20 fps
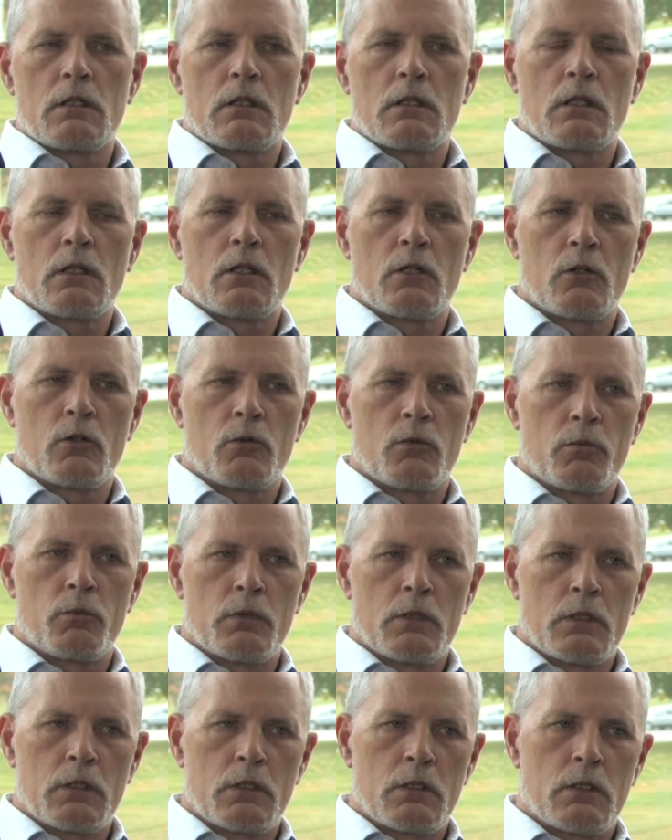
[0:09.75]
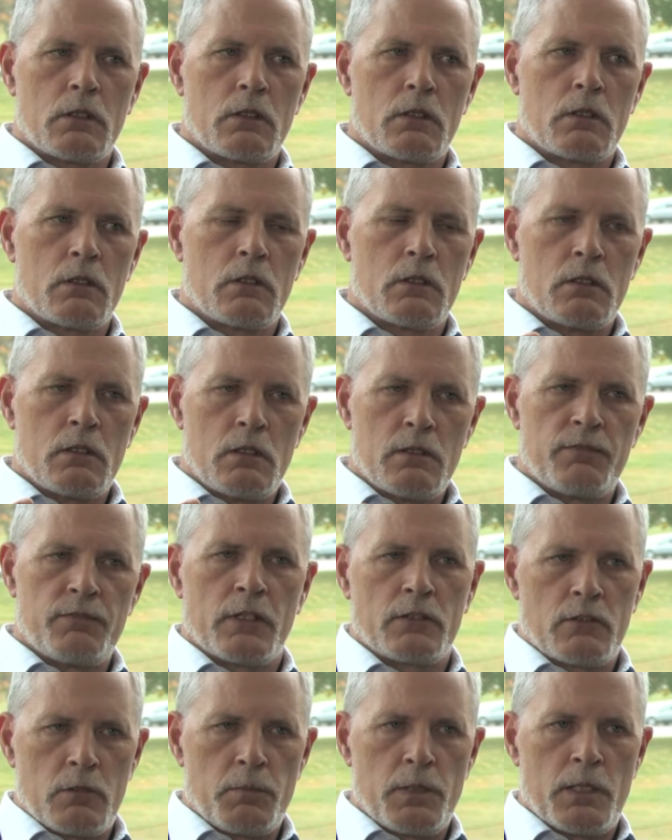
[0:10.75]
how the
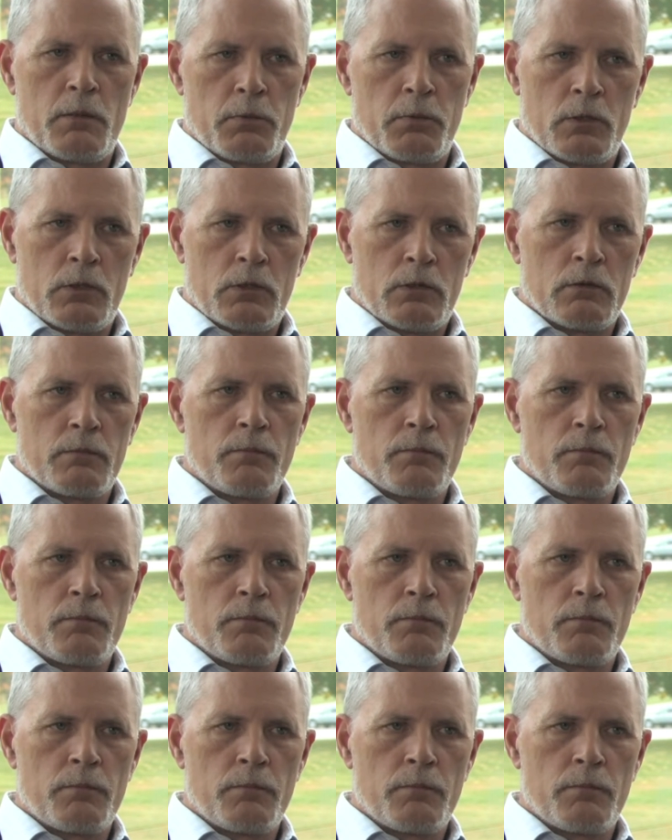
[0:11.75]
affected people